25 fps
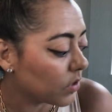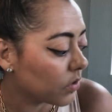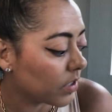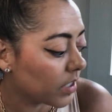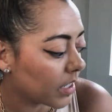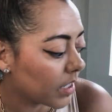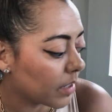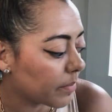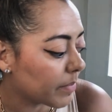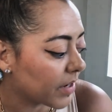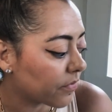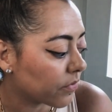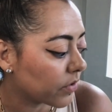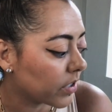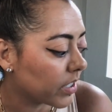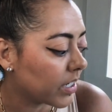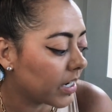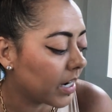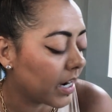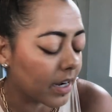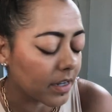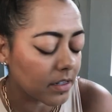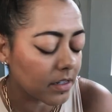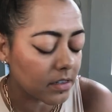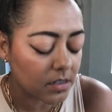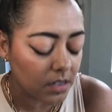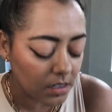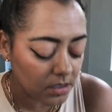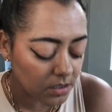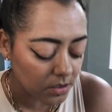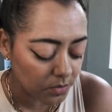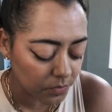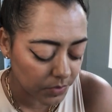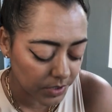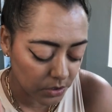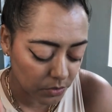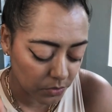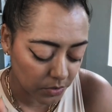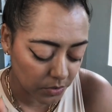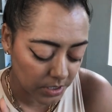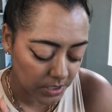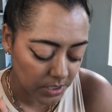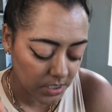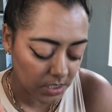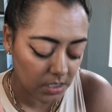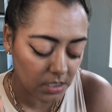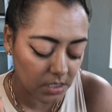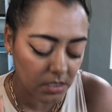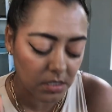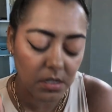You can get my free guide, tons of
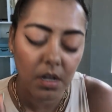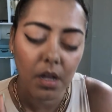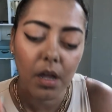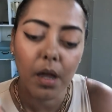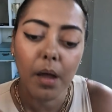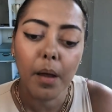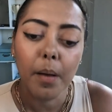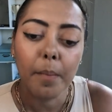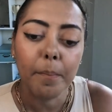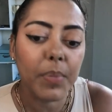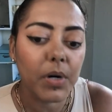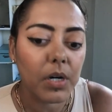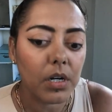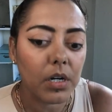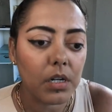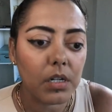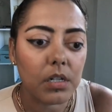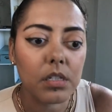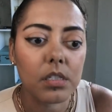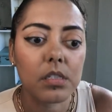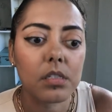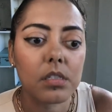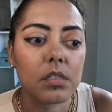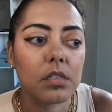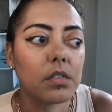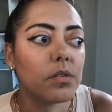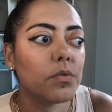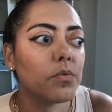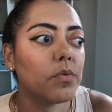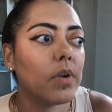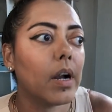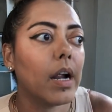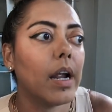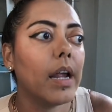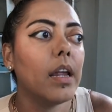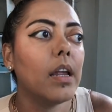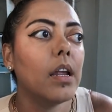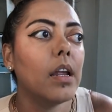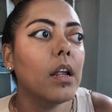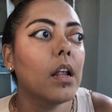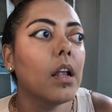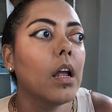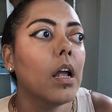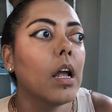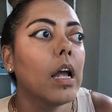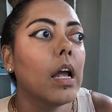resources books, right?